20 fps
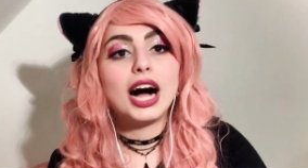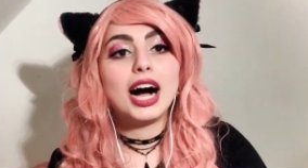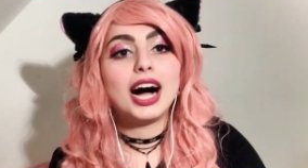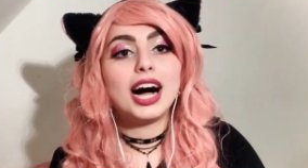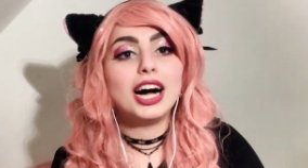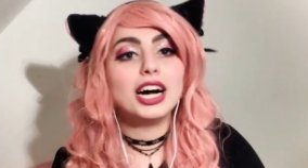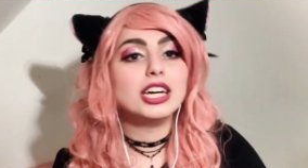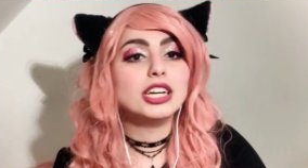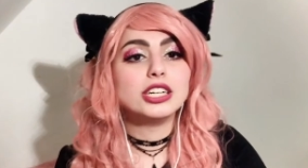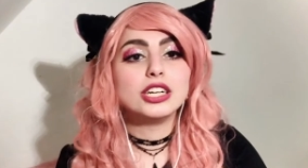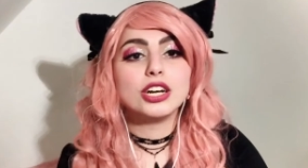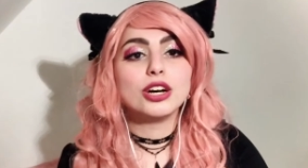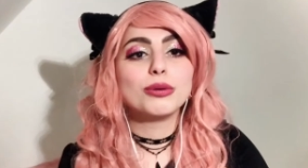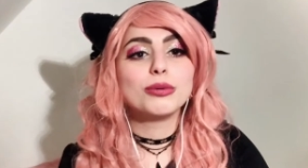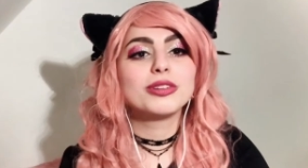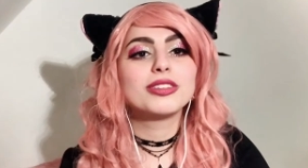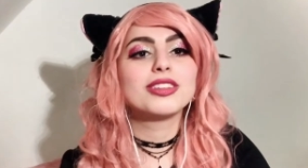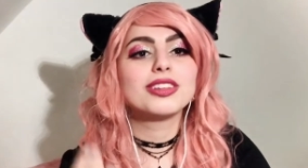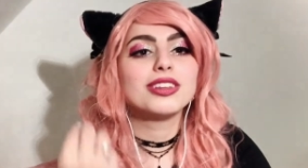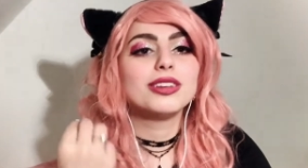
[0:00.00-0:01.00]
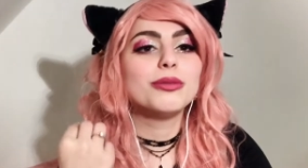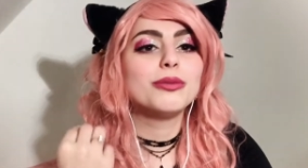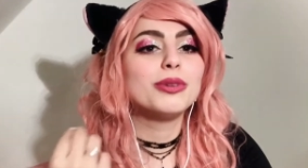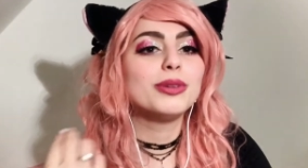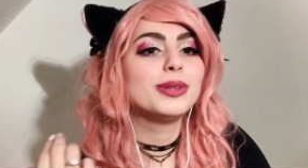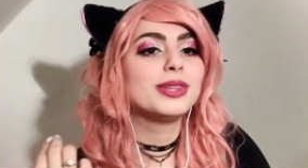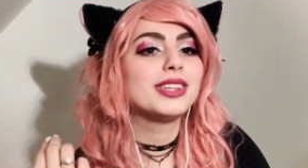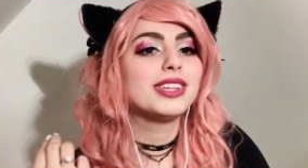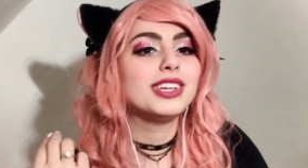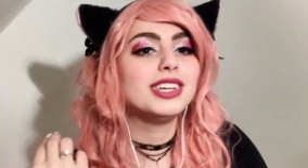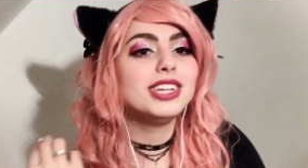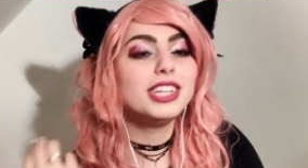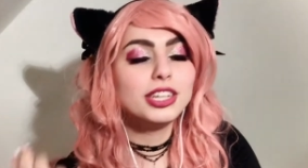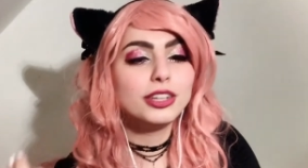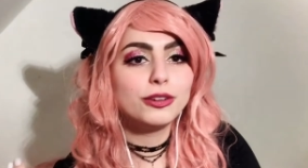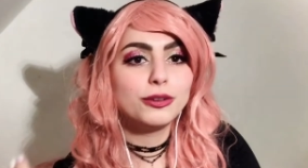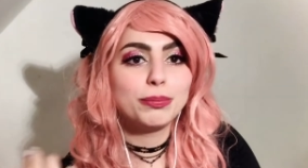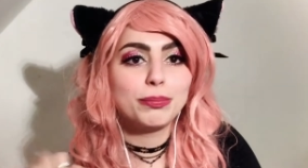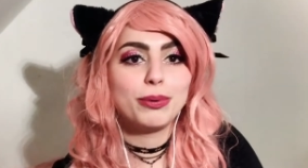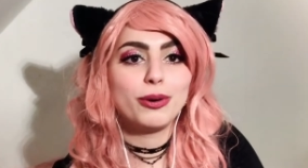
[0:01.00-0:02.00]
I don't know, with
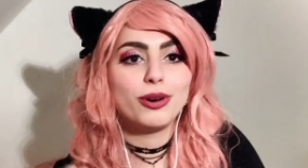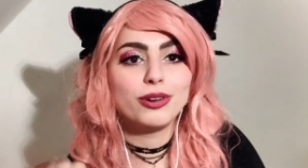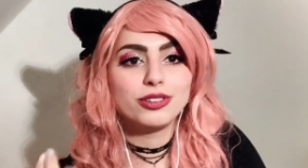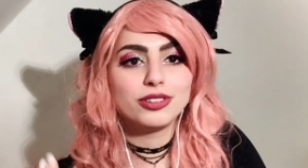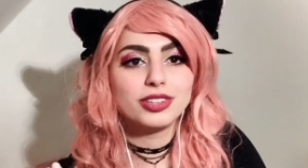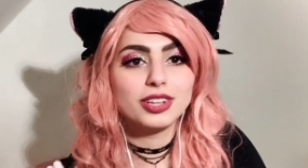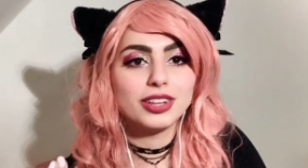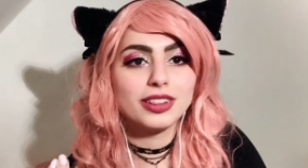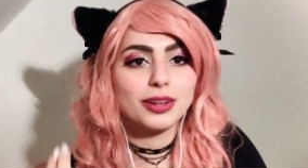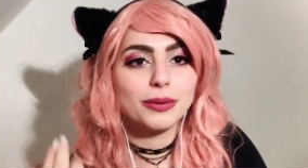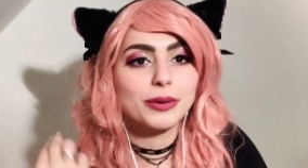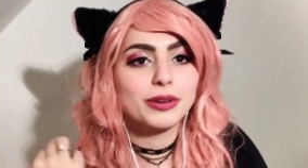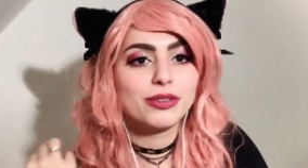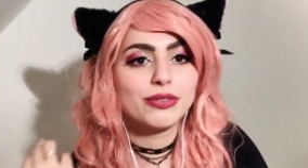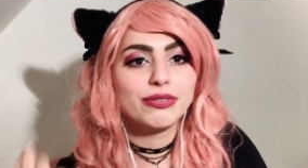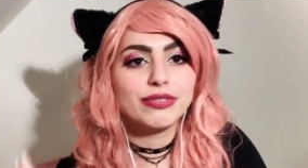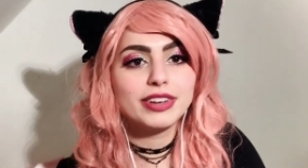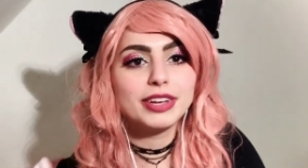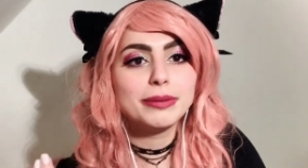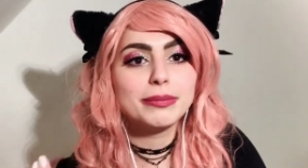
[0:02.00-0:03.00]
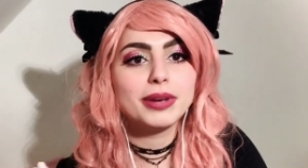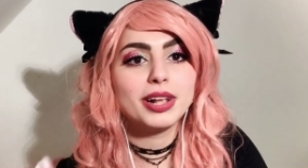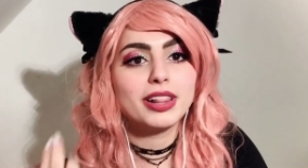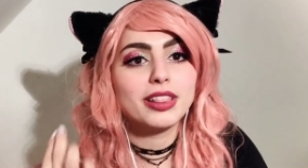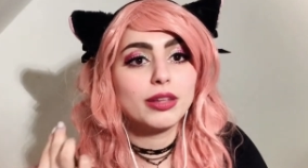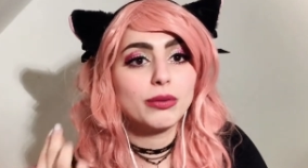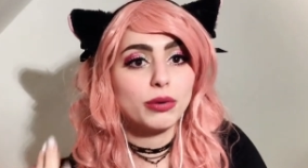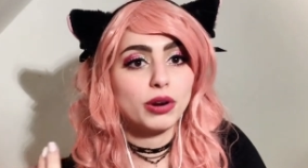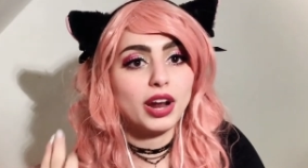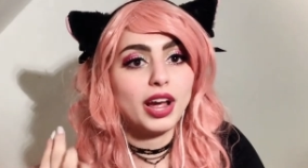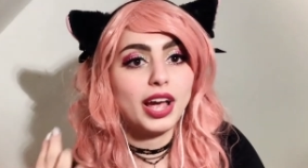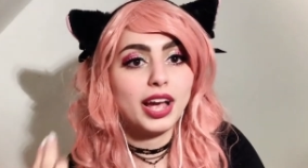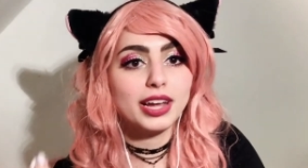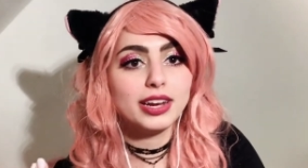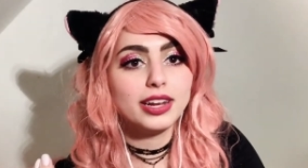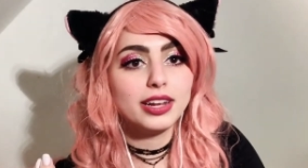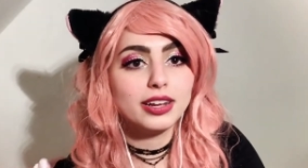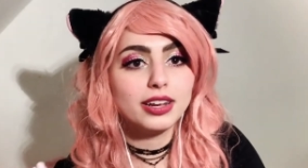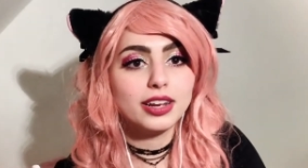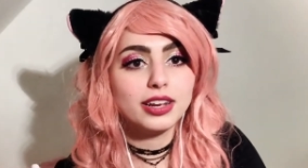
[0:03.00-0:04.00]
each person that was female that were
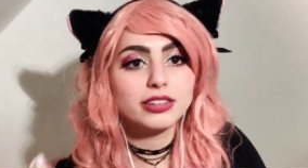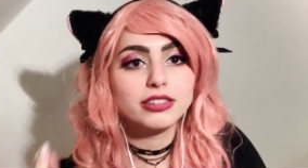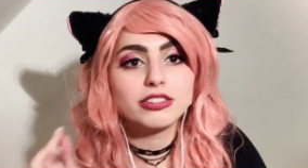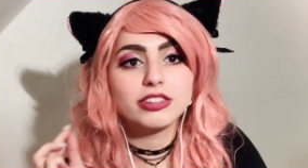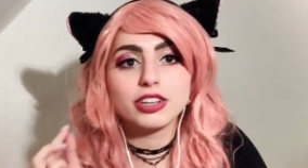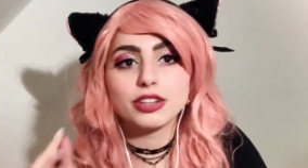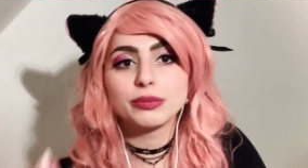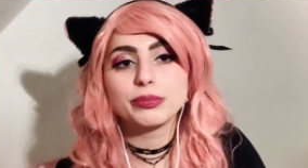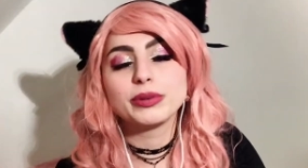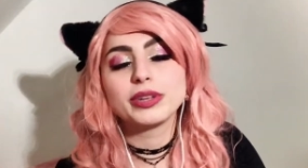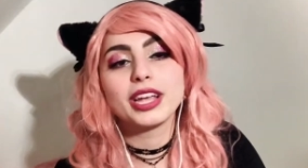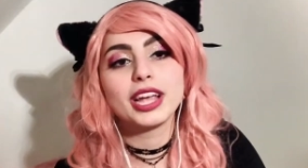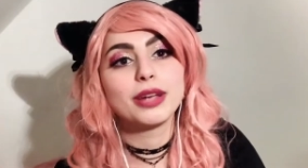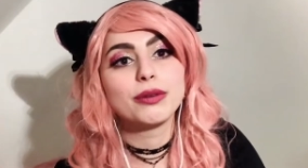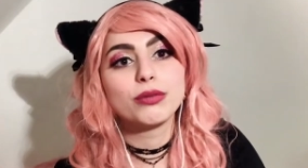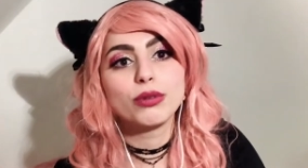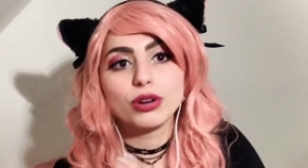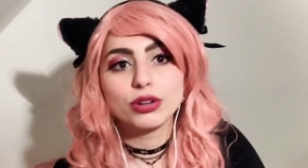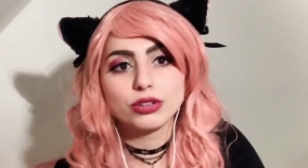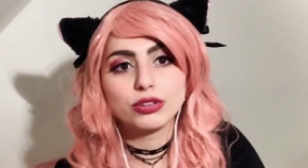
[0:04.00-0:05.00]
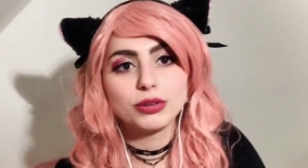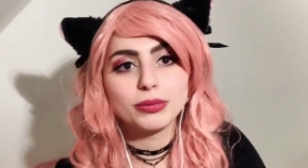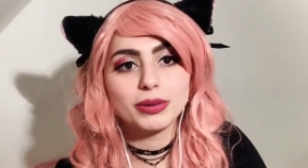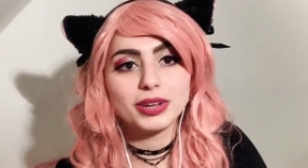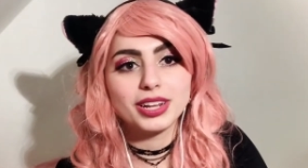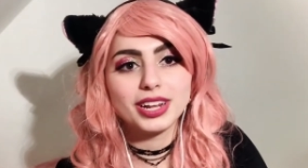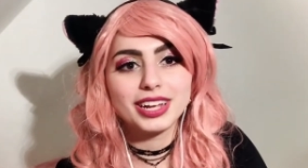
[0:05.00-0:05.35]
adding, it just became worse to me.